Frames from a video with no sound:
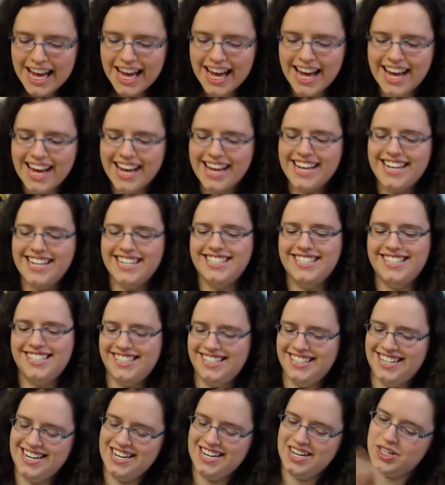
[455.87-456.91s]

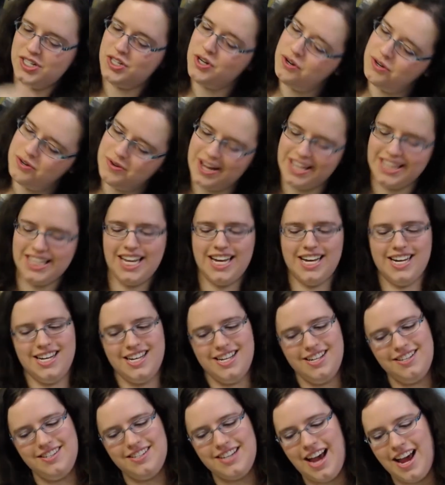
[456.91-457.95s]
And Shonu had
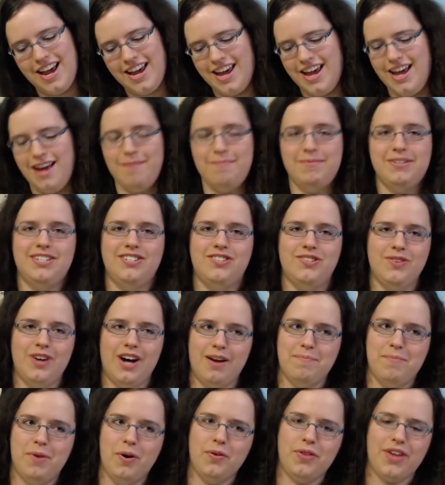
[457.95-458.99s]
lines. I.M and
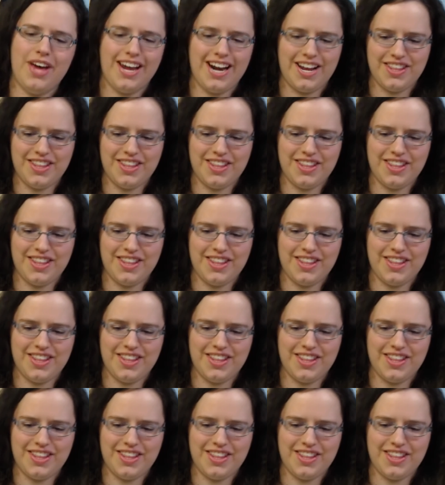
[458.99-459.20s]
Juhan both had.